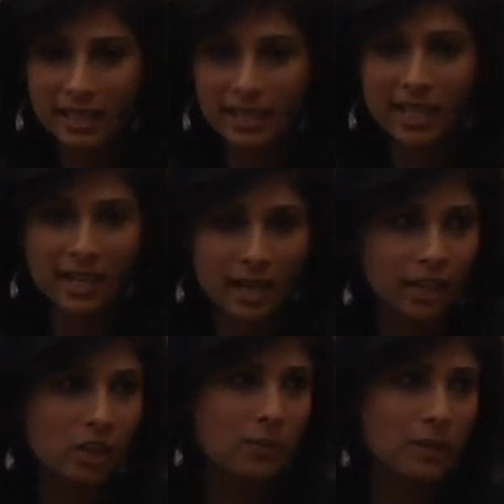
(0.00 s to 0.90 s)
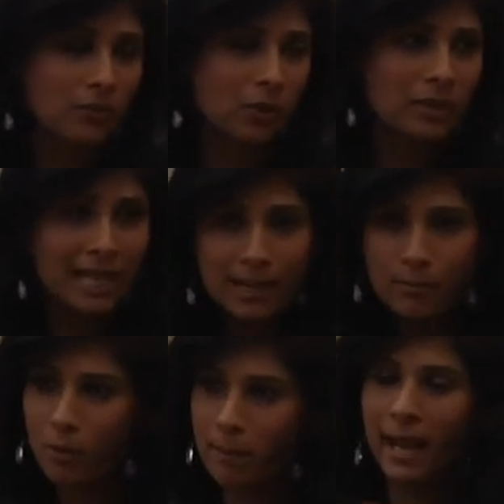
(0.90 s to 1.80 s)
can see an argument for a
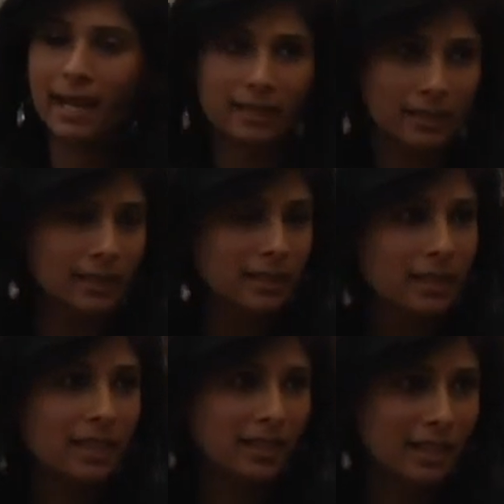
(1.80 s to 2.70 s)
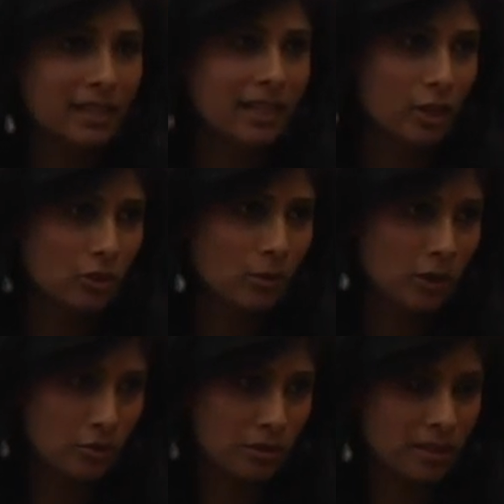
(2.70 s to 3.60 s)
little more balance in the international
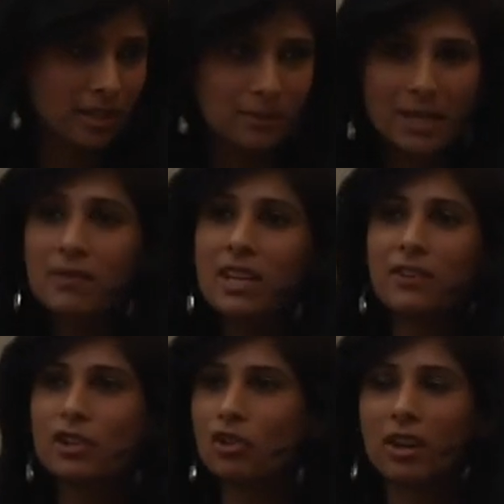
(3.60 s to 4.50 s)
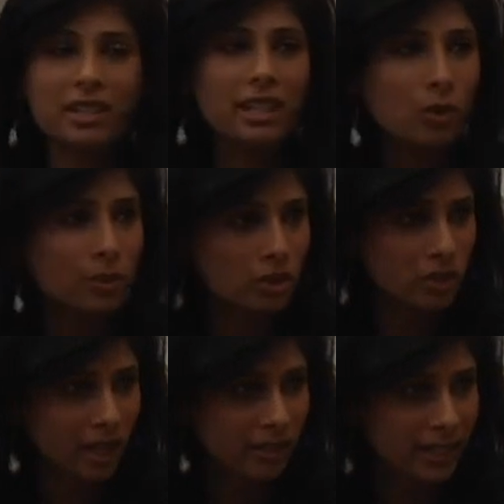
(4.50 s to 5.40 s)
monetary system, even if it's not an equal
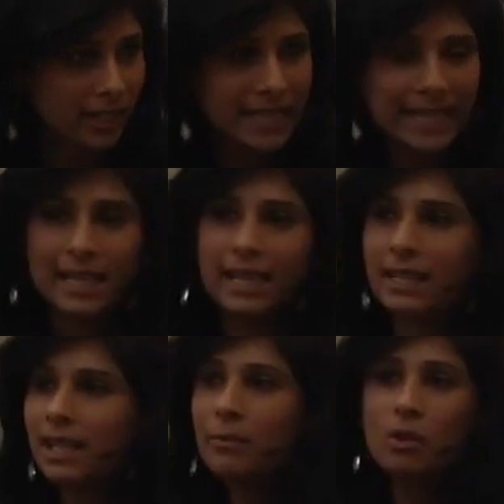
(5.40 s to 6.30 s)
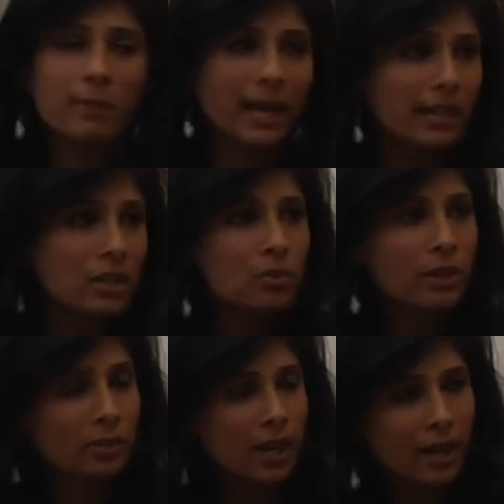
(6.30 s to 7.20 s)
sharing, a little more
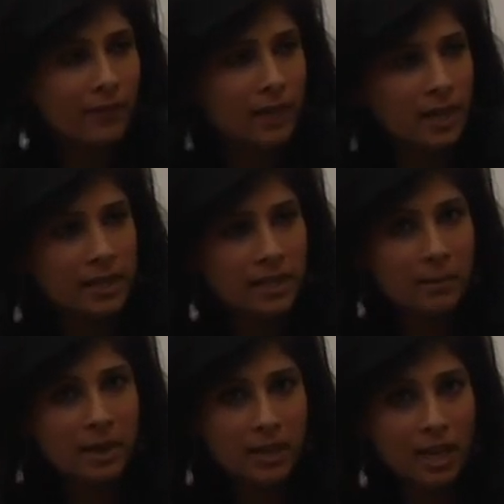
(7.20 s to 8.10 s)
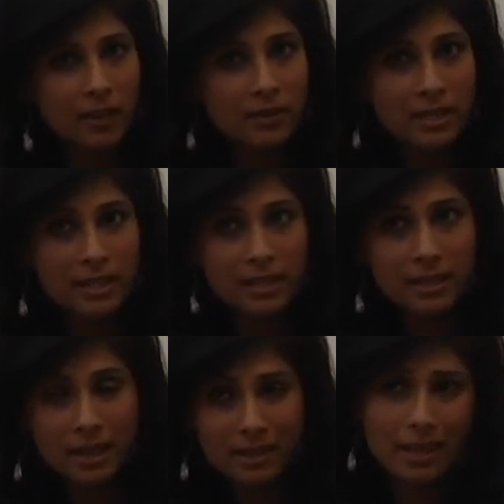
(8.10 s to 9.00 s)
balance where you have some other
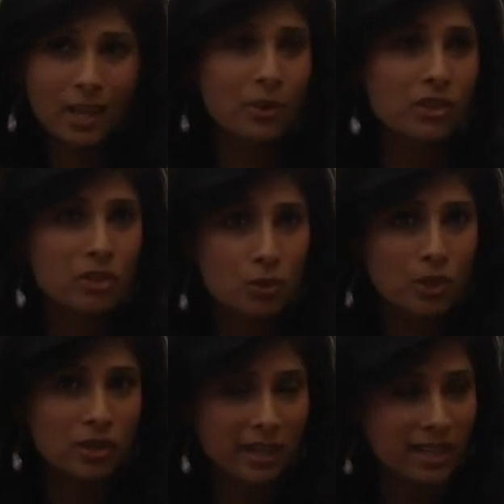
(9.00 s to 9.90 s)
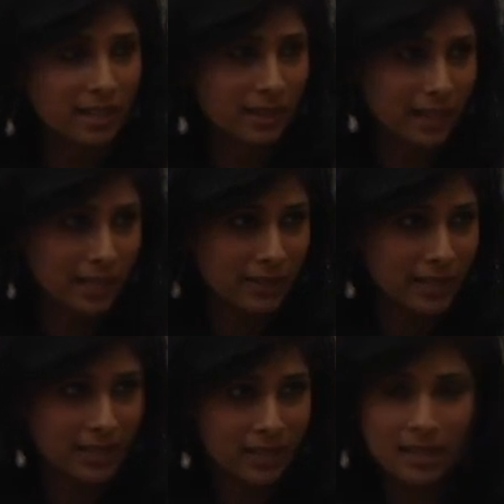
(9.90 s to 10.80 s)
currencies. The big question is, which are these other
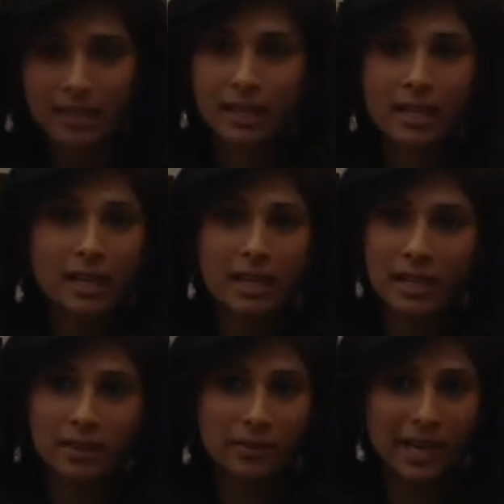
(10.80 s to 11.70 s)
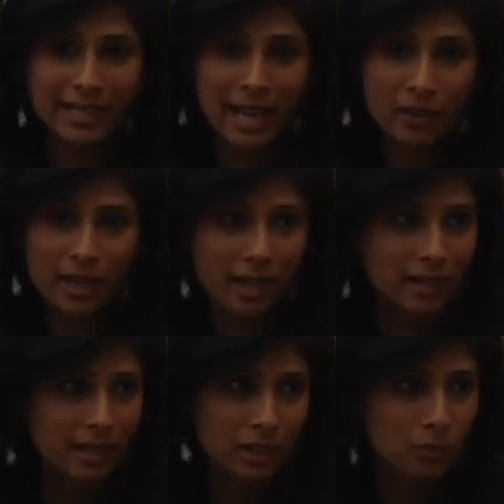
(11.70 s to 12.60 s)
currencies? Right now, the
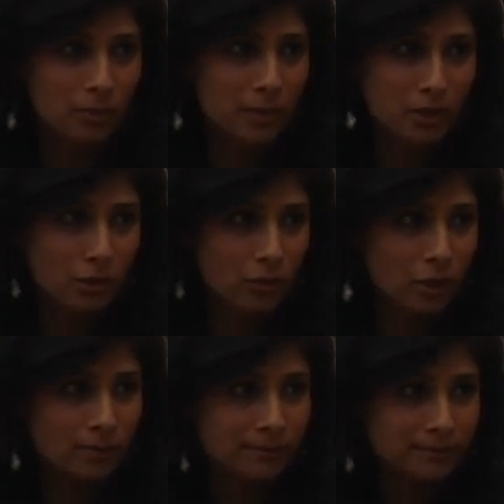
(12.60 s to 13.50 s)
candidates would be the euro.